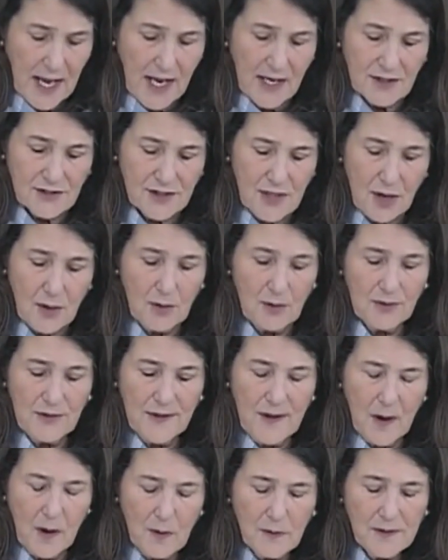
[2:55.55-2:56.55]
So
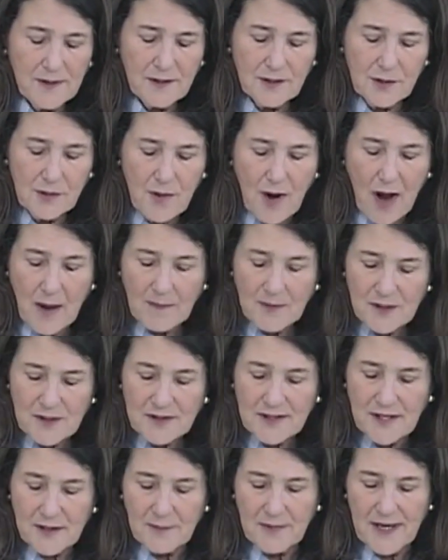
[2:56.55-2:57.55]
the only two
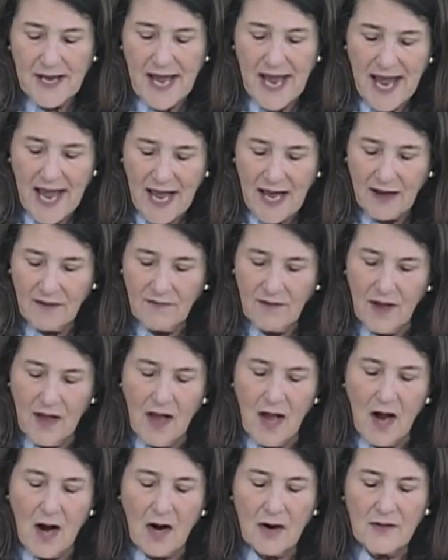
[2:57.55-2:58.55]
options that we have
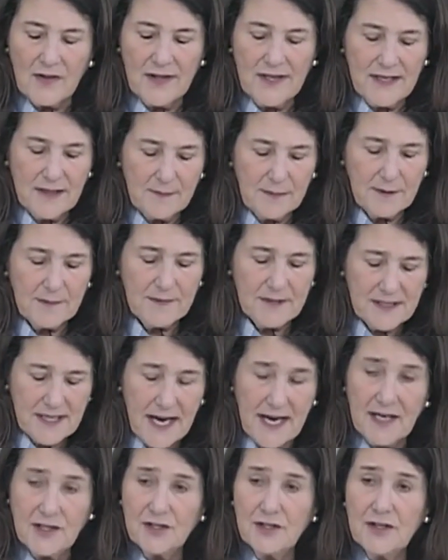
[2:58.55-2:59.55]
are the
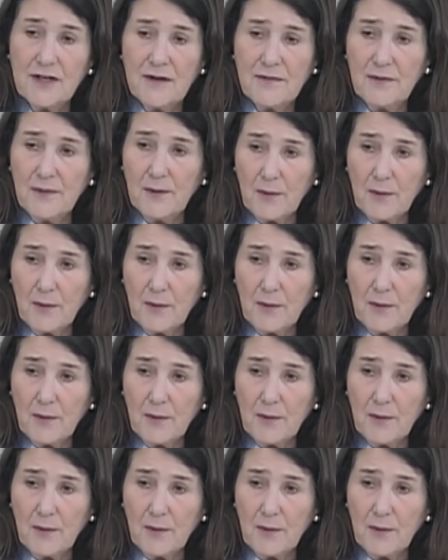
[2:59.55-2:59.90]
implementation of the